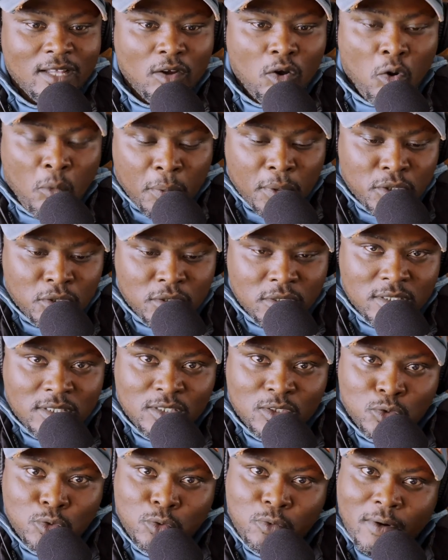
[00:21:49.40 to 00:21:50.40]

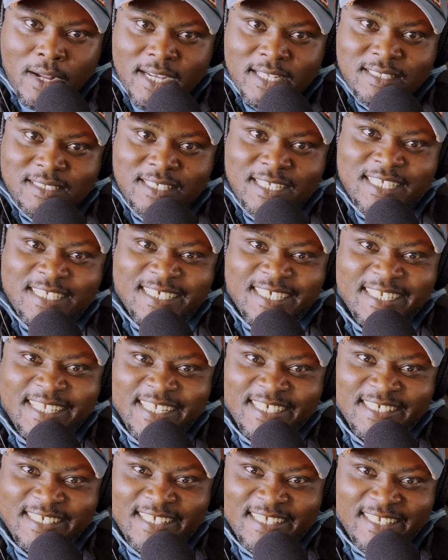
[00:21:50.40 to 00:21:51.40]
opportunities will rise
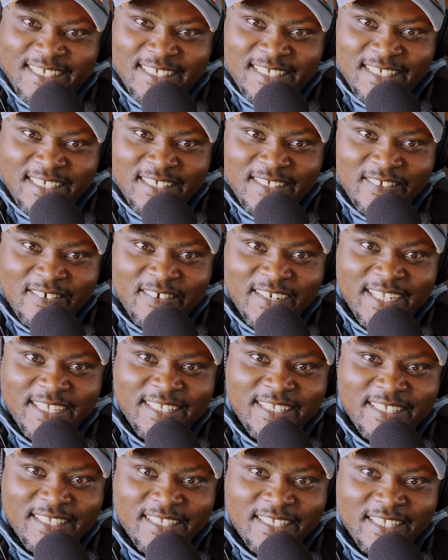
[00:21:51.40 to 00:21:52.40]
internationally, right?
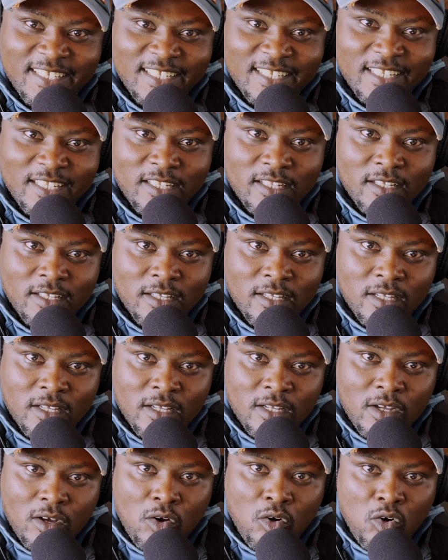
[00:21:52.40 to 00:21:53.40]

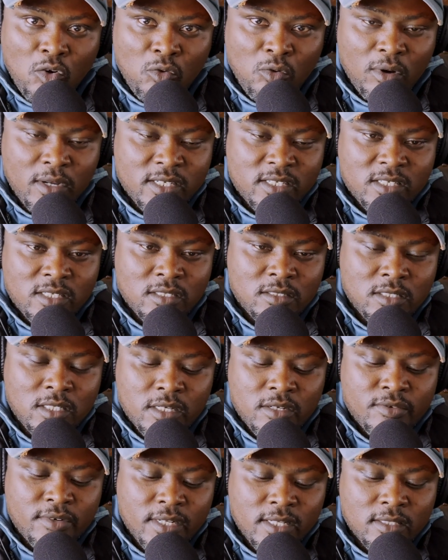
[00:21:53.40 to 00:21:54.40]
Oh, want a
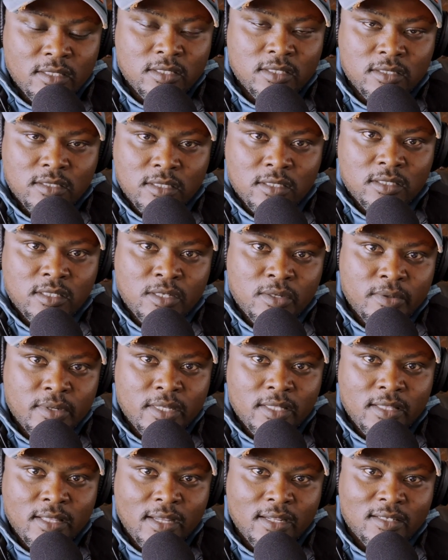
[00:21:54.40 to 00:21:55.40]
degree in this, a degree
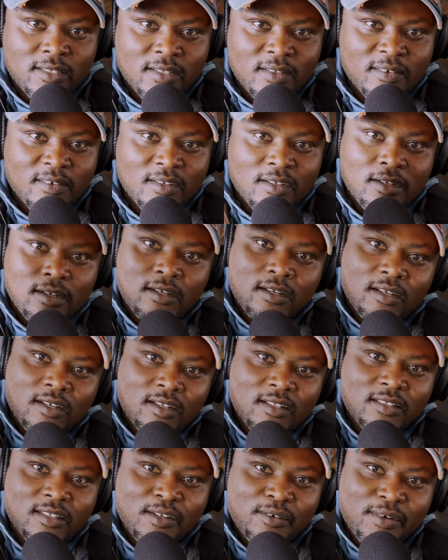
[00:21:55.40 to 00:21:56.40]
in that.
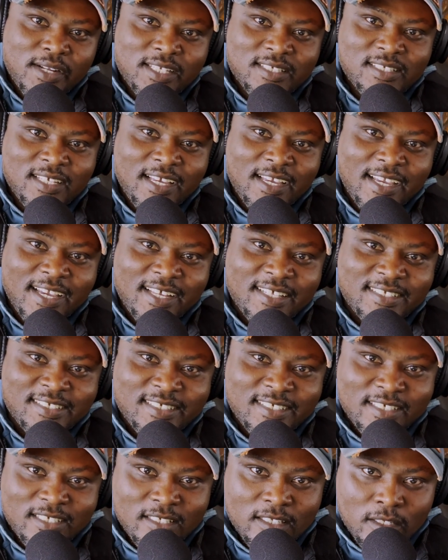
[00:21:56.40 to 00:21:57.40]
They raise their hands.
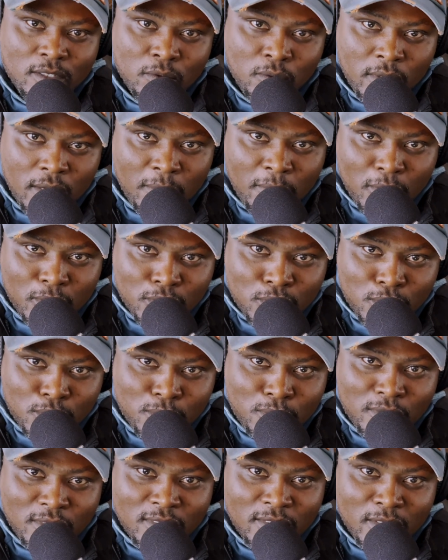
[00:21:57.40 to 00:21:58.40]
What about
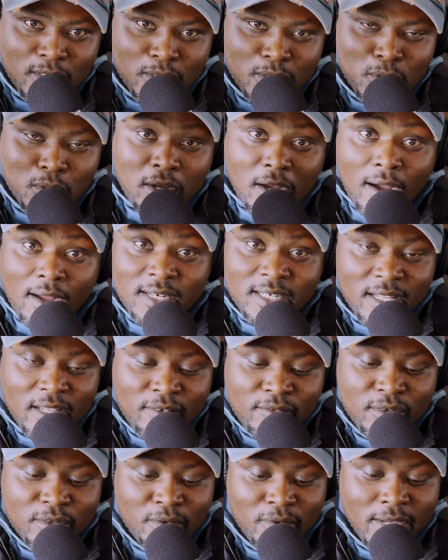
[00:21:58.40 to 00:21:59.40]
you? You can't
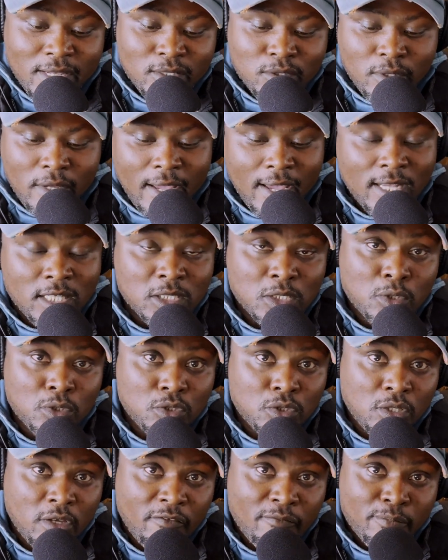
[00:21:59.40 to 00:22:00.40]
even raise your hands
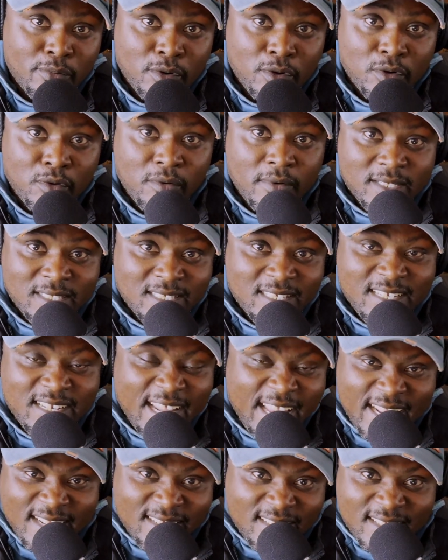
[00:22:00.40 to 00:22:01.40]
because you have
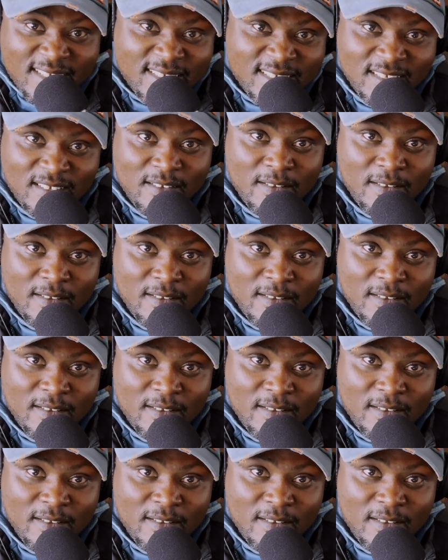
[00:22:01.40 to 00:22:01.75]
procrastinated